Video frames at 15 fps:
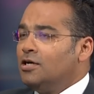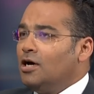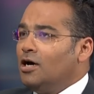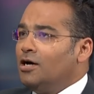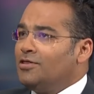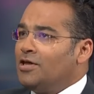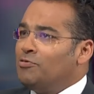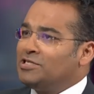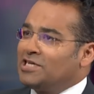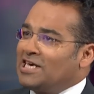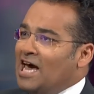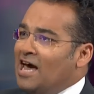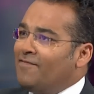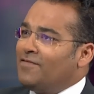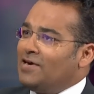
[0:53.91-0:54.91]
uh, there is a
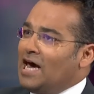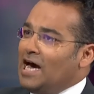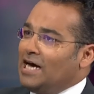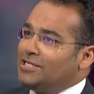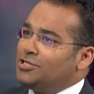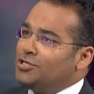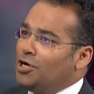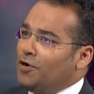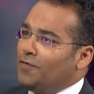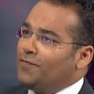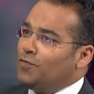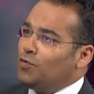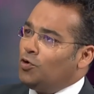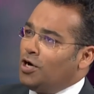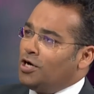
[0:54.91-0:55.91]
caveat, you know,
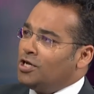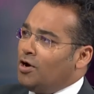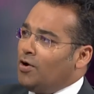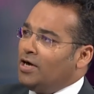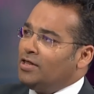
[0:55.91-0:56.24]
for, you know,